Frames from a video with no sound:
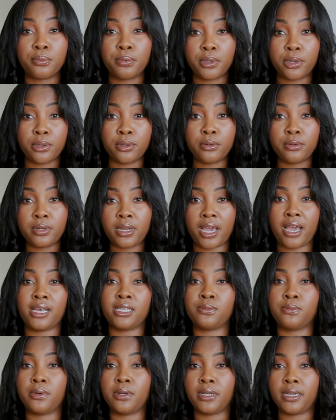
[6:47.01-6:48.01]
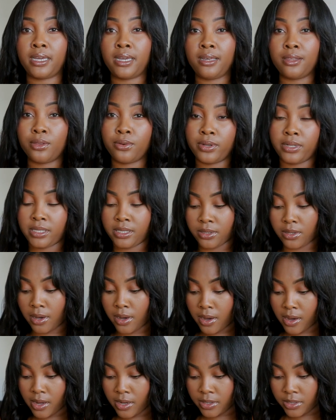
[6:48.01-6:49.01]
wound as were keloid
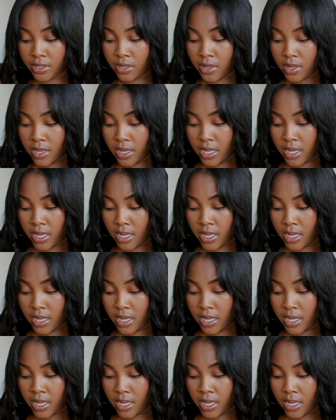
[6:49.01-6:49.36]
scars.